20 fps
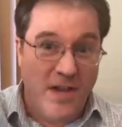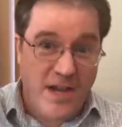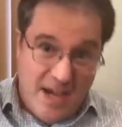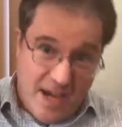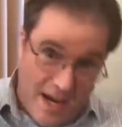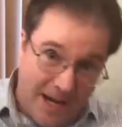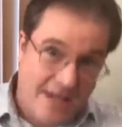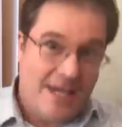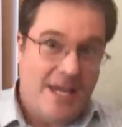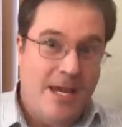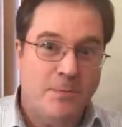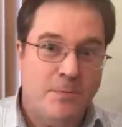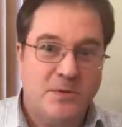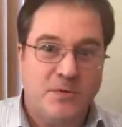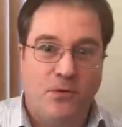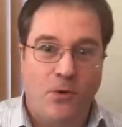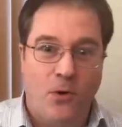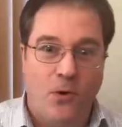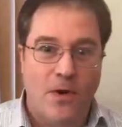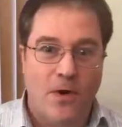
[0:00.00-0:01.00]
it keeps
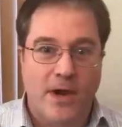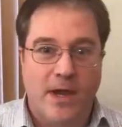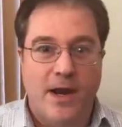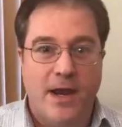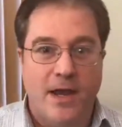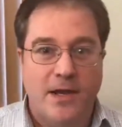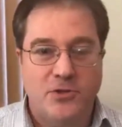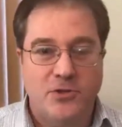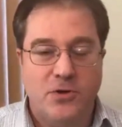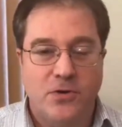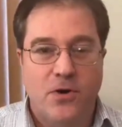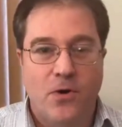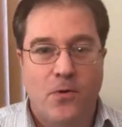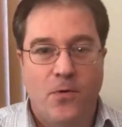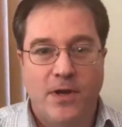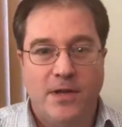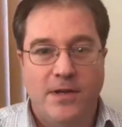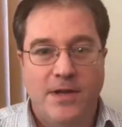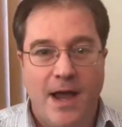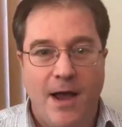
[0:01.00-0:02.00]
flooring it as you're
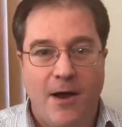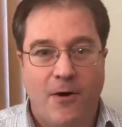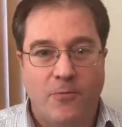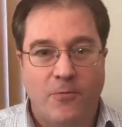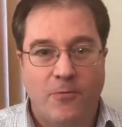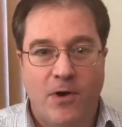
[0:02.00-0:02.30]
going down.